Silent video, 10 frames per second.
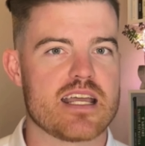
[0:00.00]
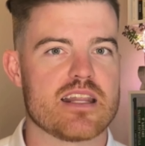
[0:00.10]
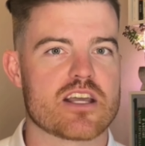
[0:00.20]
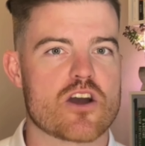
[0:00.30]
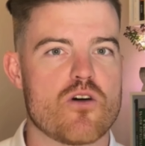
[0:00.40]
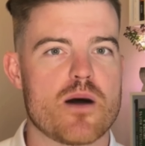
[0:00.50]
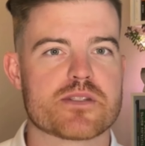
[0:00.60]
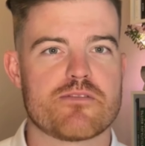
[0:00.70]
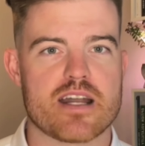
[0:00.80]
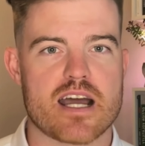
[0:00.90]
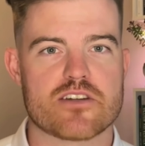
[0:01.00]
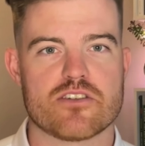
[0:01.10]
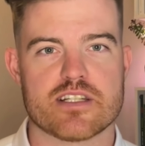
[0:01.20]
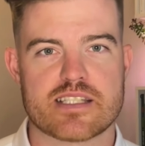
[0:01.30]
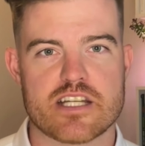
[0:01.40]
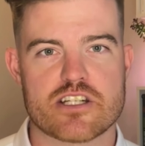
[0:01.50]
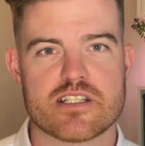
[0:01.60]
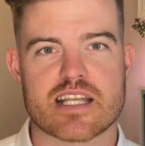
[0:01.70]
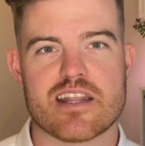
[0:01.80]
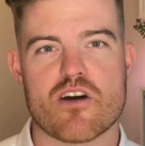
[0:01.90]
in the co-op's financial decisions
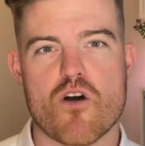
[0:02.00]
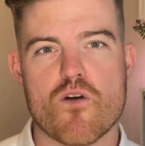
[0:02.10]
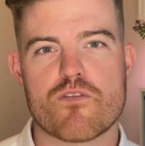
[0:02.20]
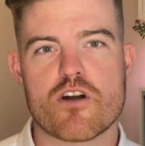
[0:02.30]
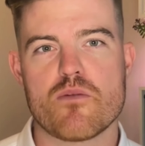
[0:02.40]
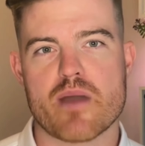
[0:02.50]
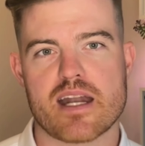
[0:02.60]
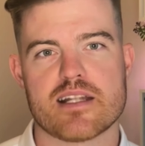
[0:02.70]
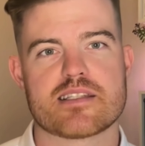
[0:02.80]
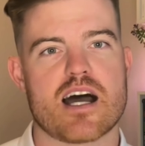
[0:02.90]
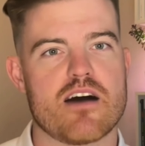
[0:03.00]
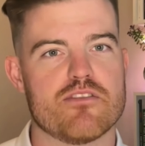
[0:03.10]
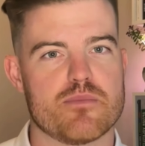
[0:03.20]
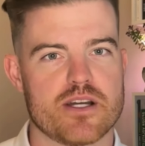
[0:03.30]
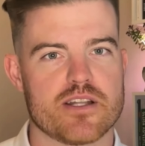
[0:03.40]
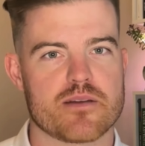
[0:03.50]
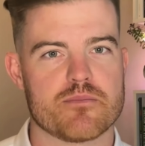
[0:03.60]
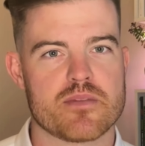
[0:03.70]
and the overall maintenance of the building.